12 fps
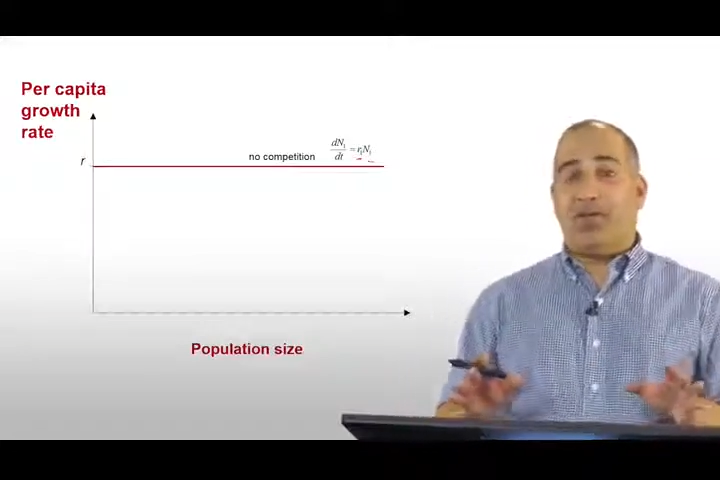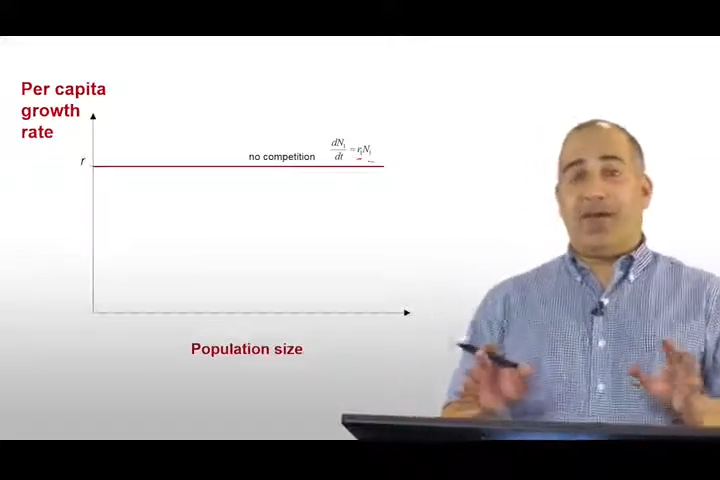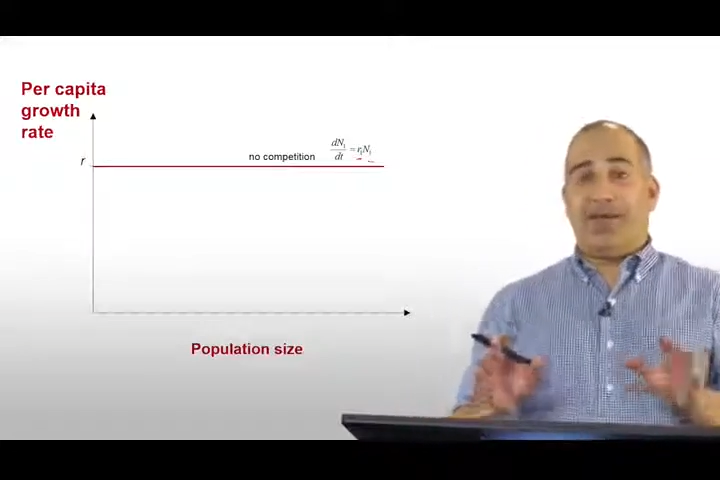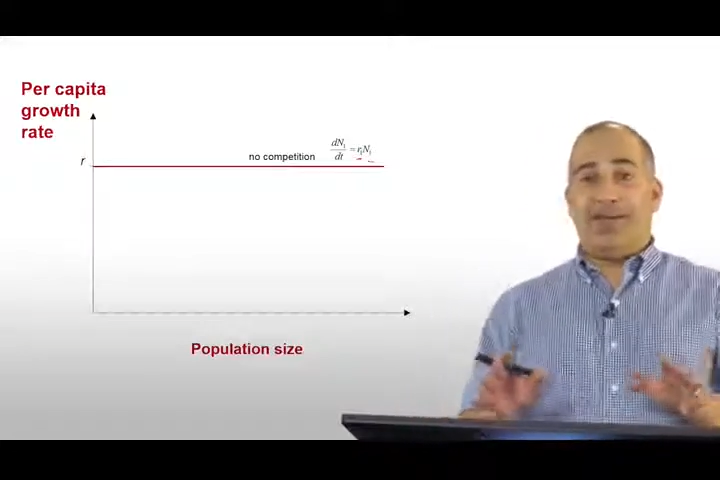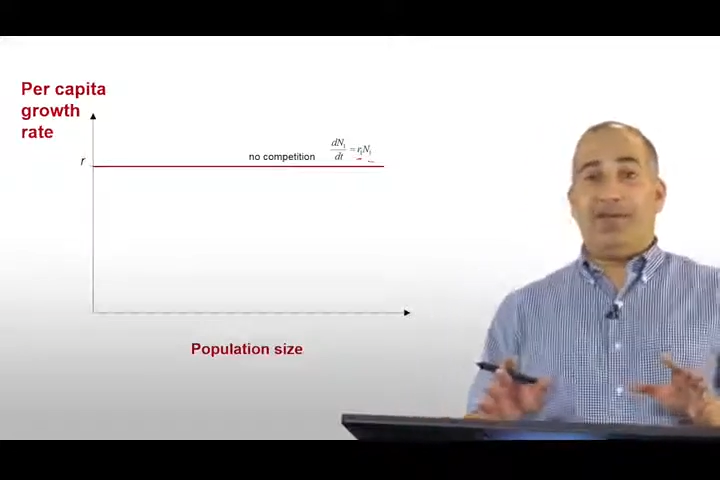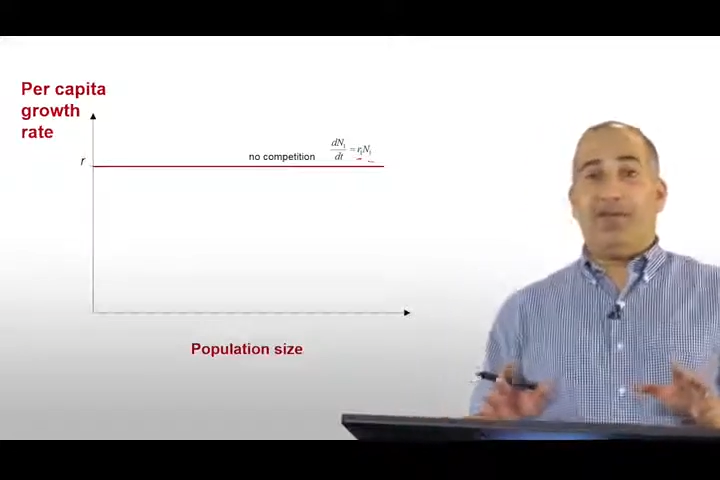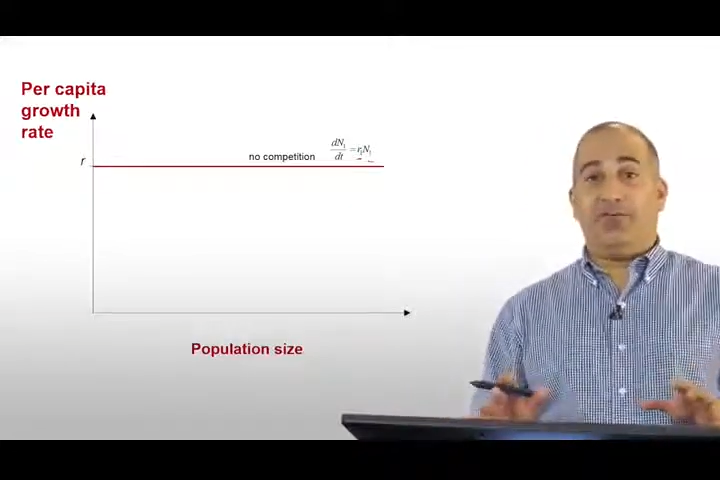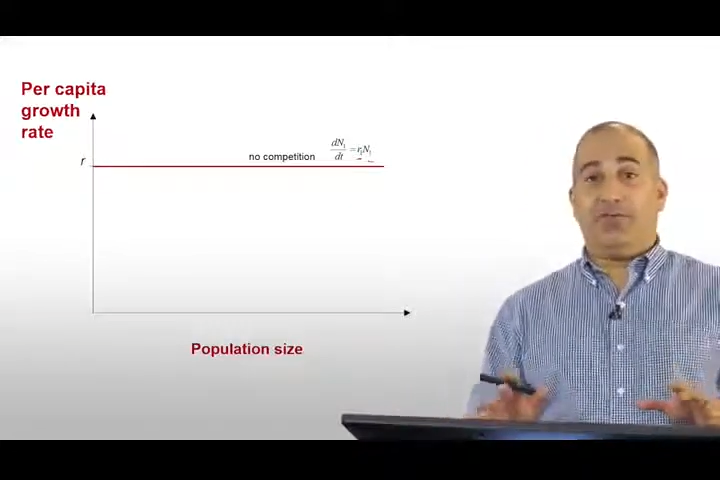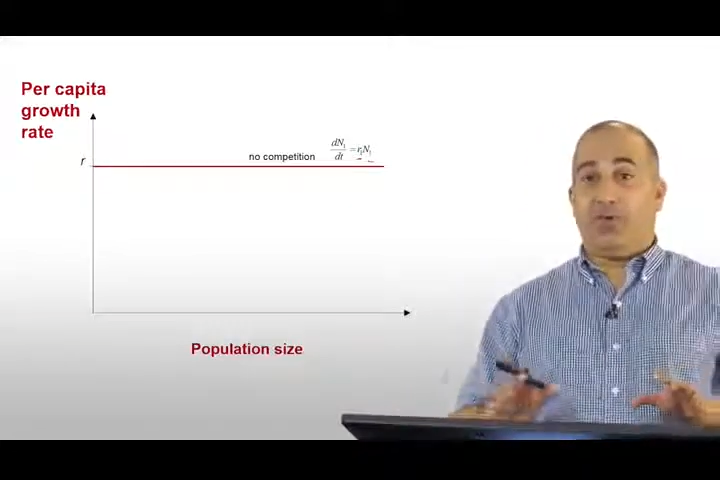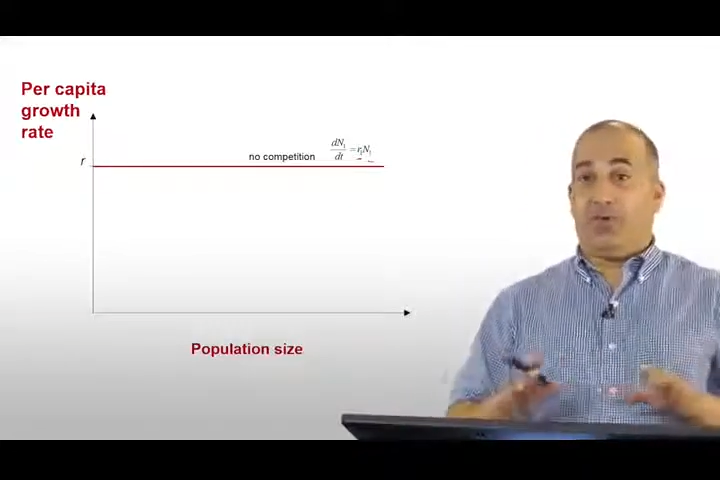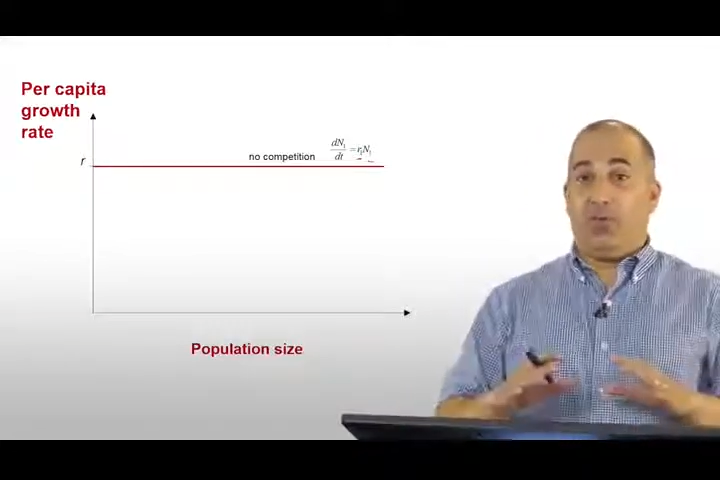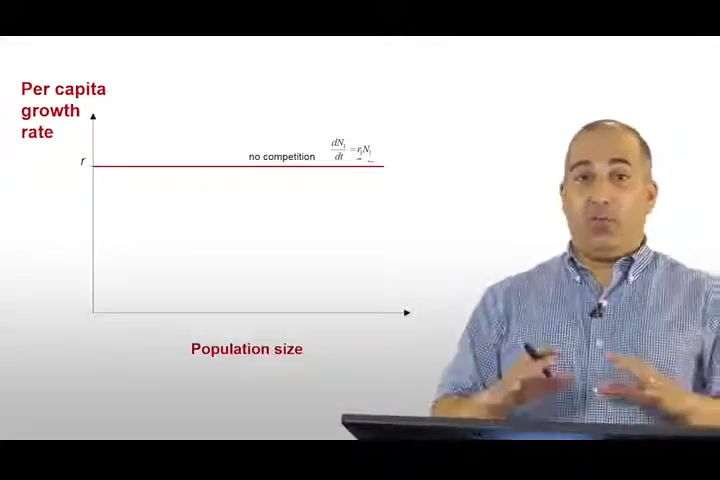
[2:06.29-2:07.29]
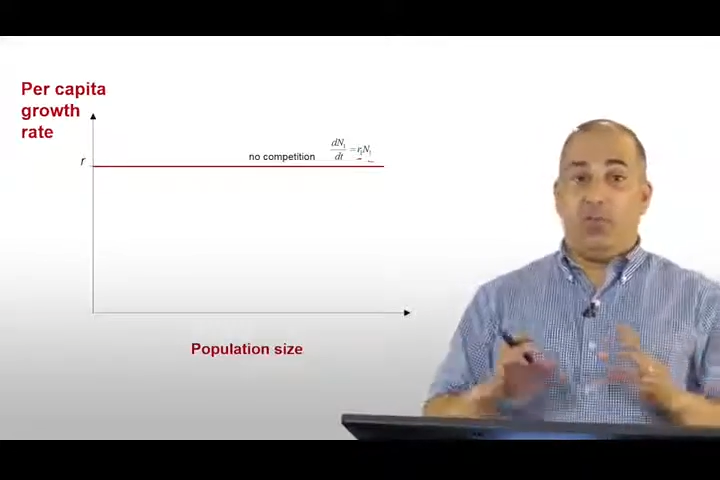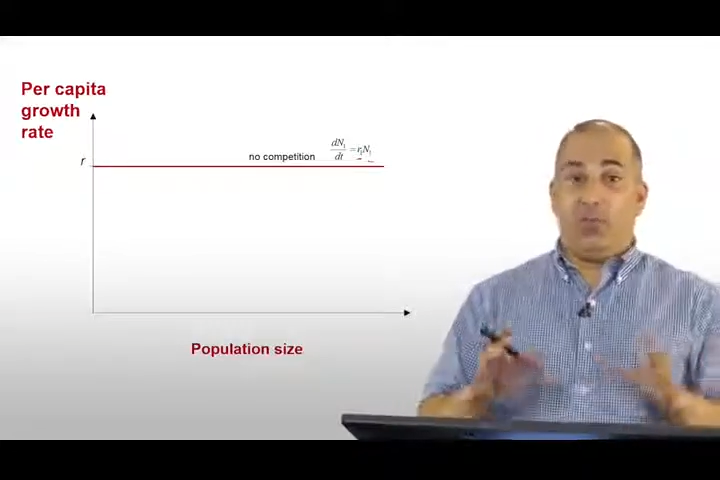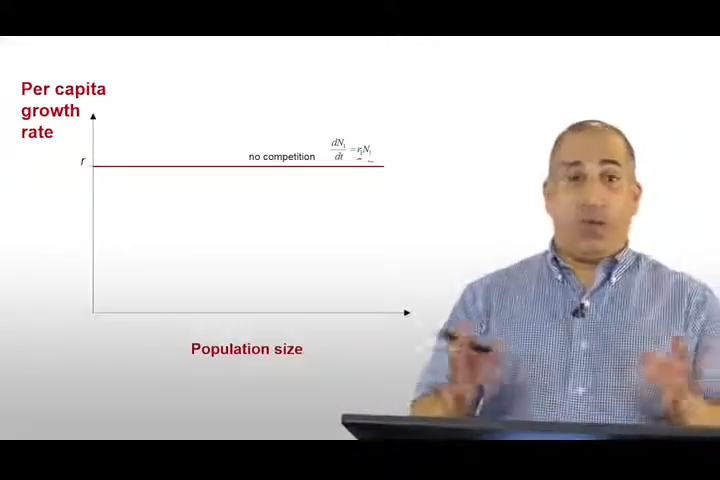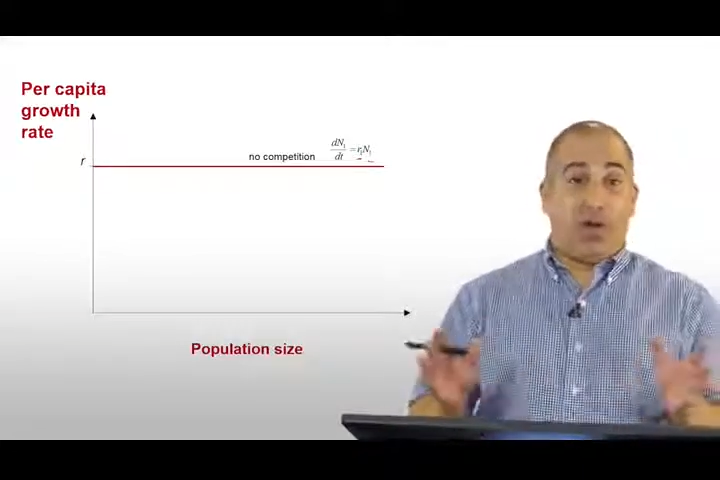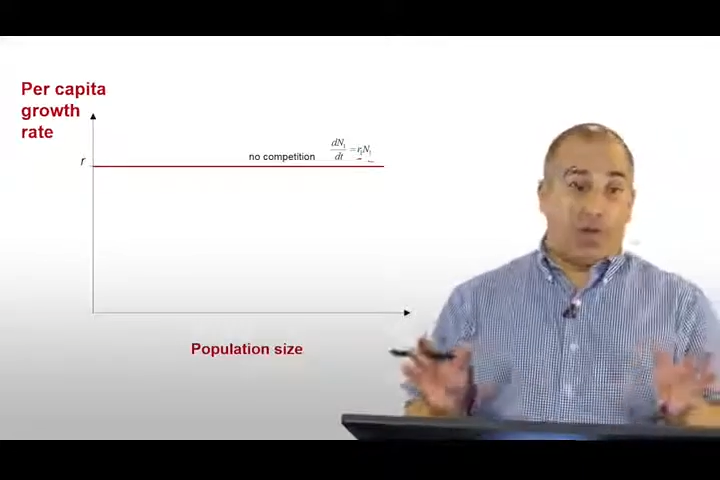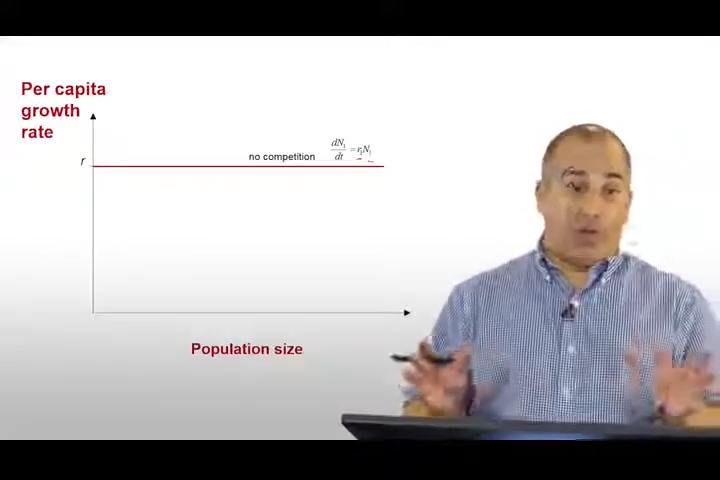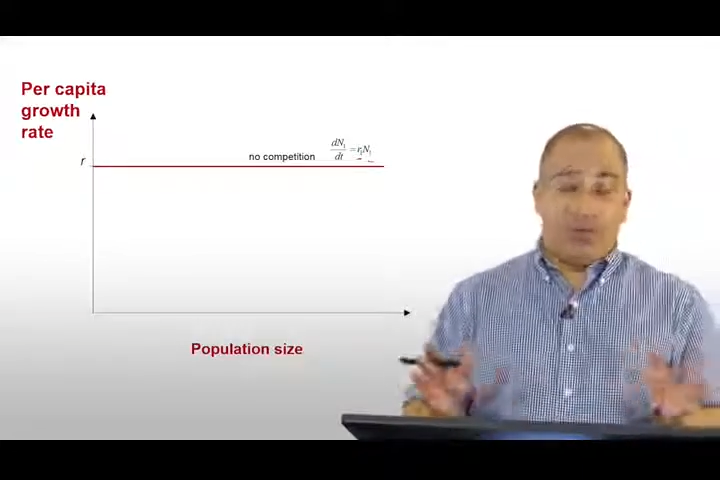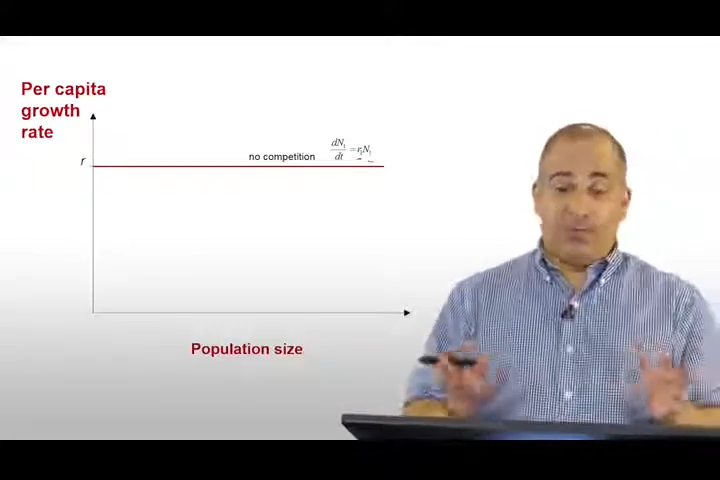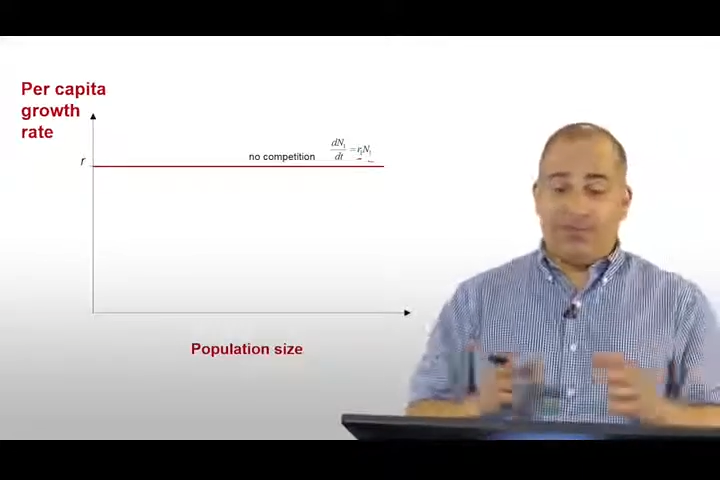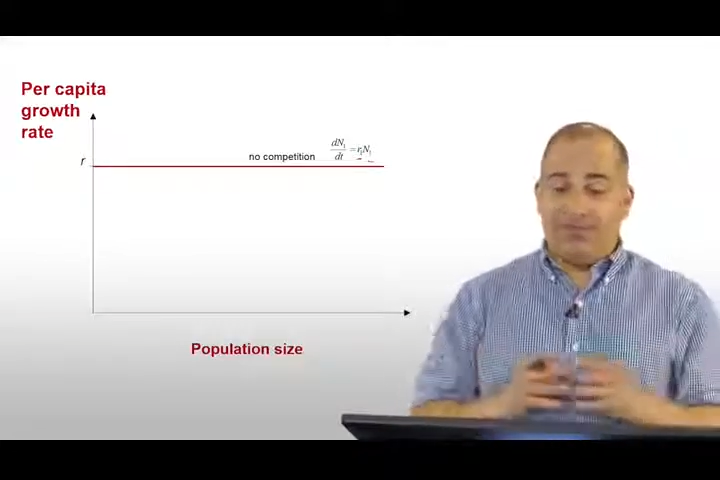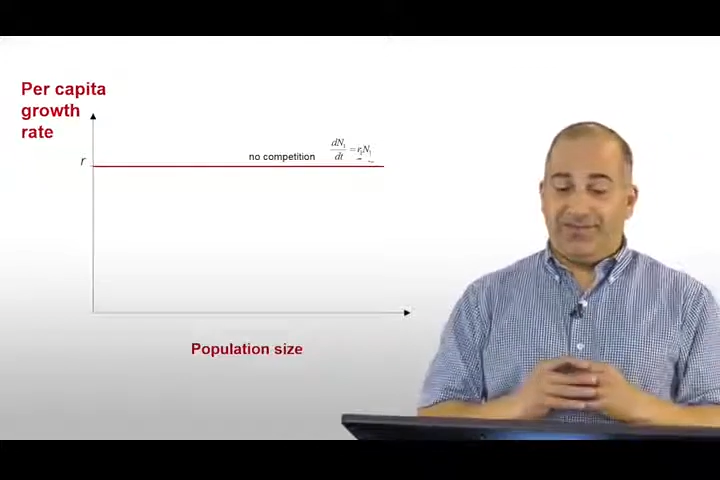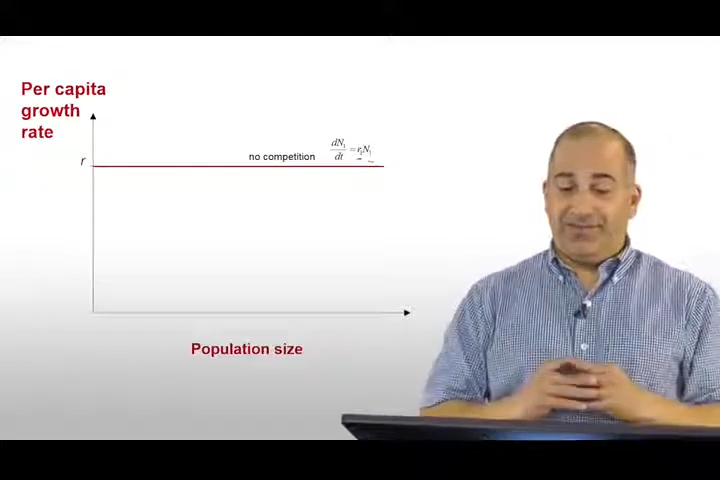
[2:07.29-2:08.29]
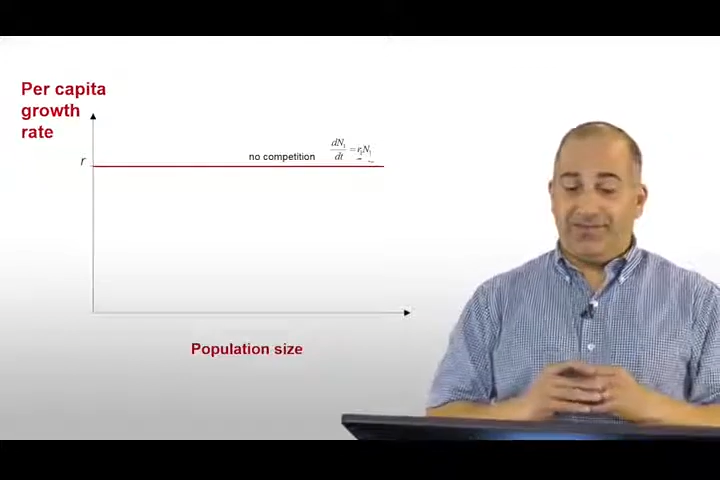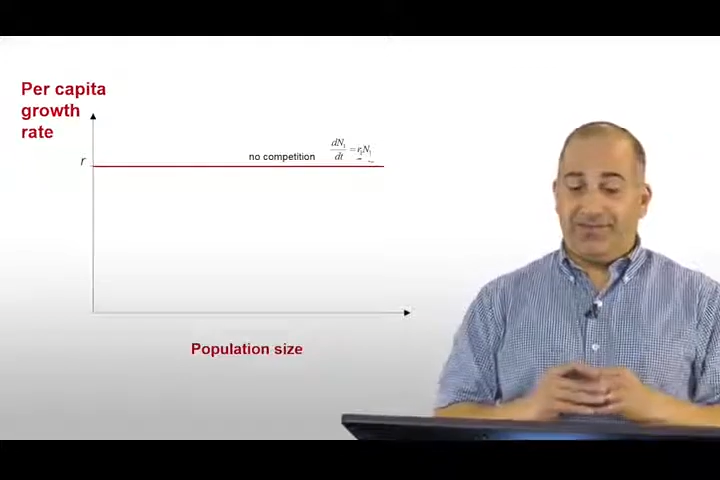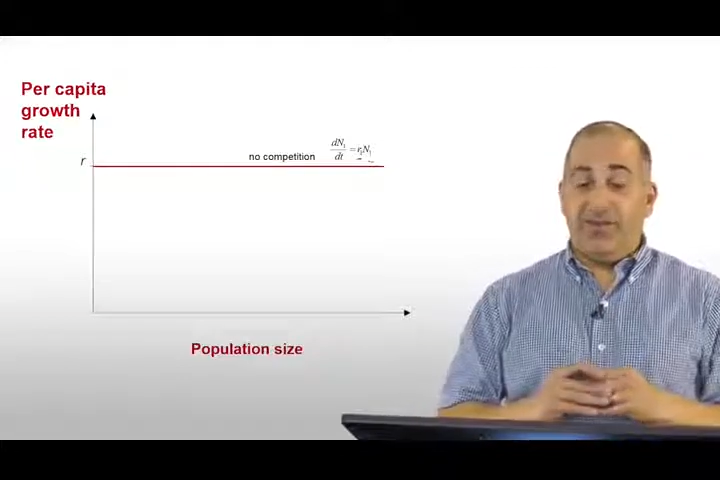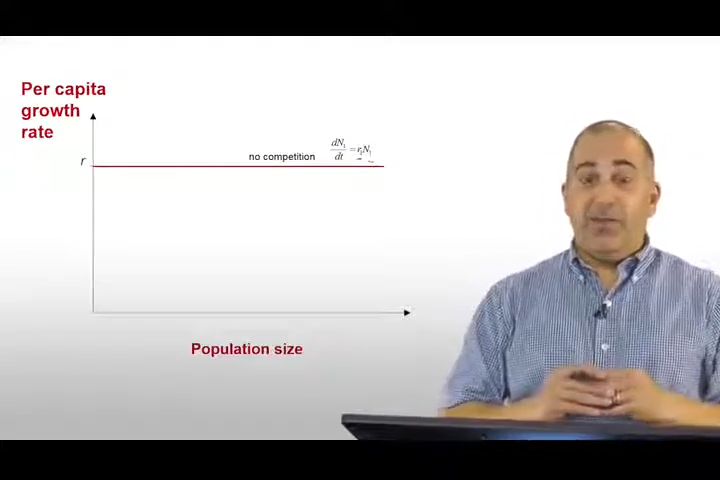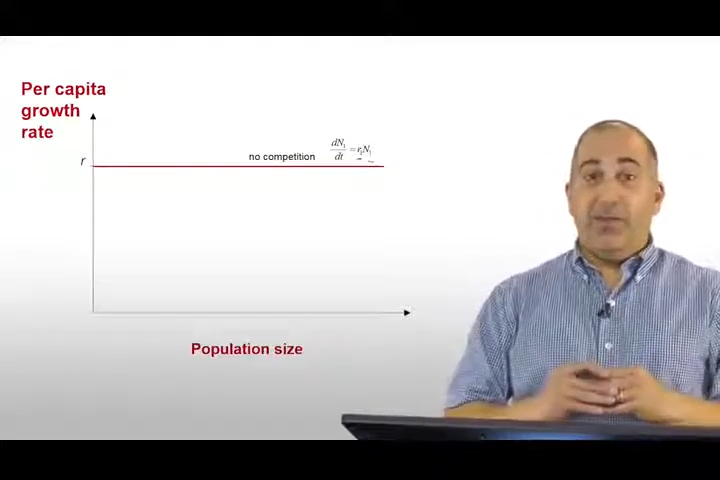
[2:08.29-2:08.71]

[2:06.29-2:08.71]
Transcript: like this for one or two species,